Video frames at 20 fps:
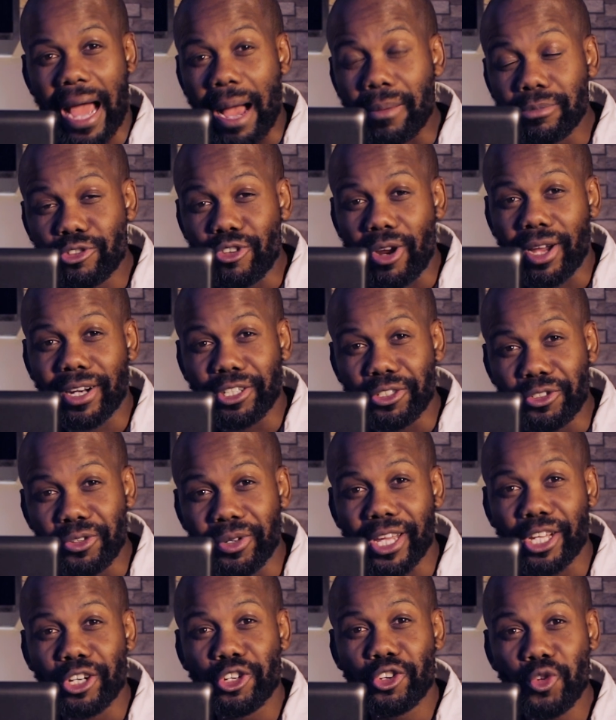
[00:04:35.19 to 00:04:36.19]
I'm struggling to
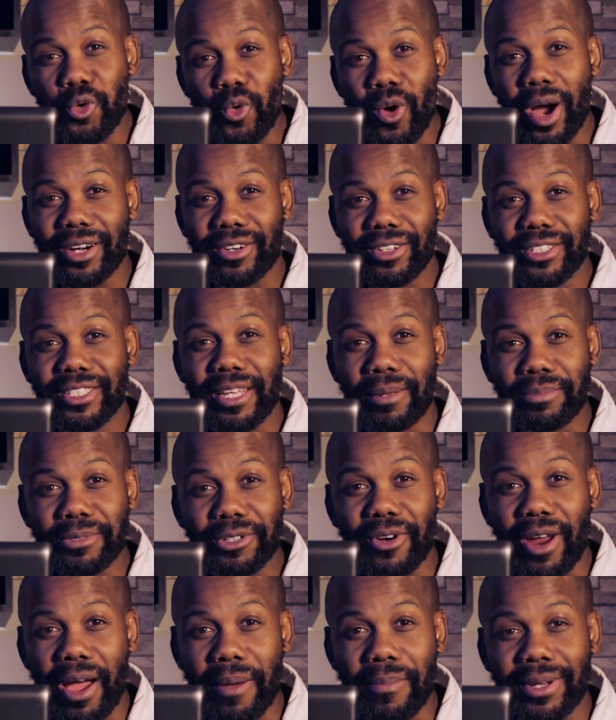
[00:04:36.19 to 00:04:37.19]
get 200
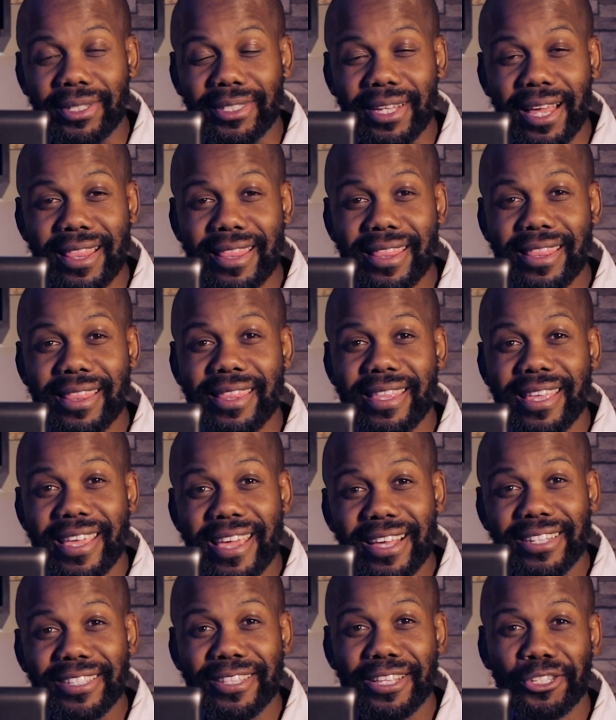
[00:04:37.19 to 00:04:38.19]
subscribers, and
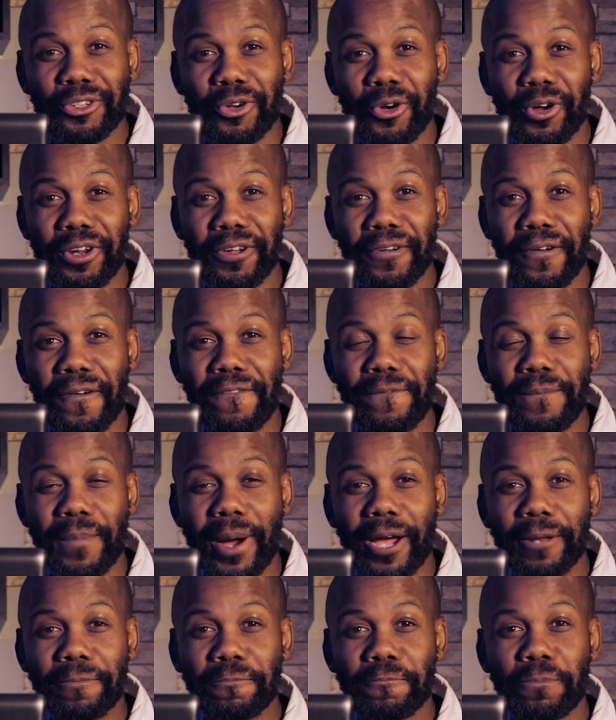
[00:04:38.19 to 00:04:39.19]
here's this colleague of
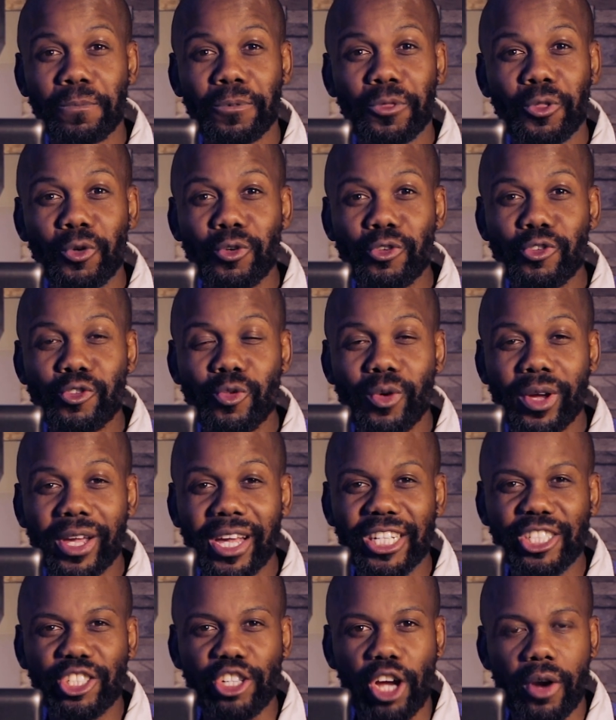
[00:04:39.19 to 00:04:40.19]
mine who's doing
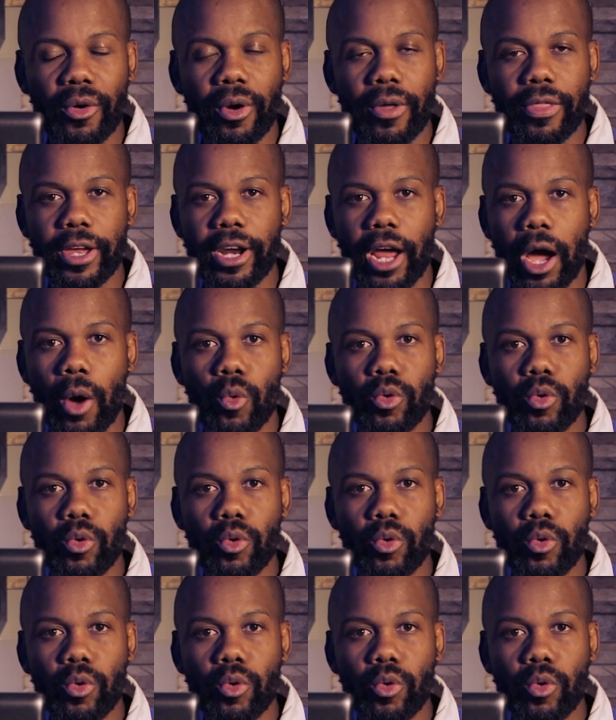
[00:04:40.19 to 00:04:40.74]
a genre that I